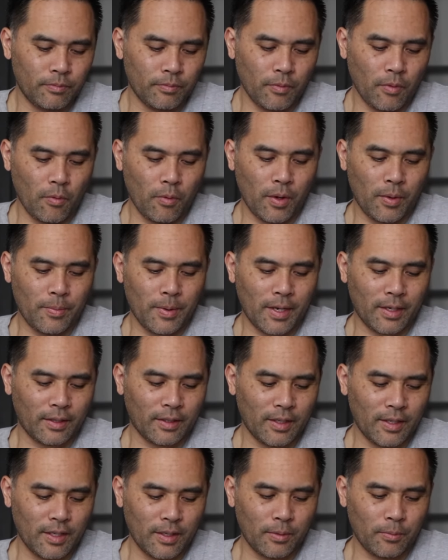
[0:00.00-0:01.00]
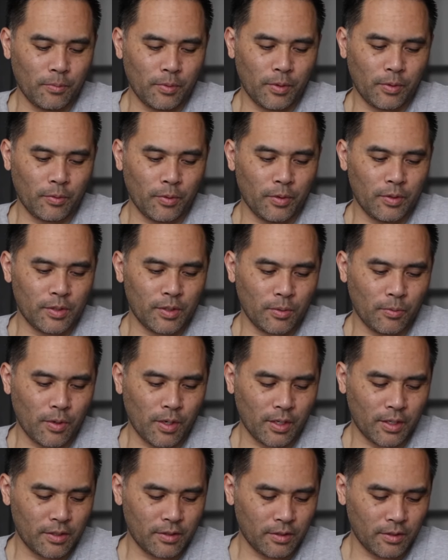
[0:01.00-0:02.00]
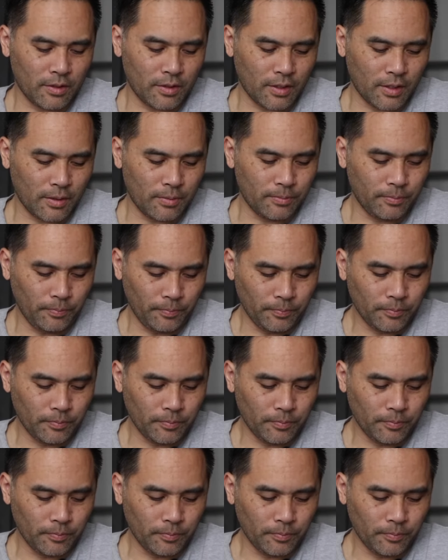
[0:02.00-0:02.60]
way back then, and we were using walkies all the time.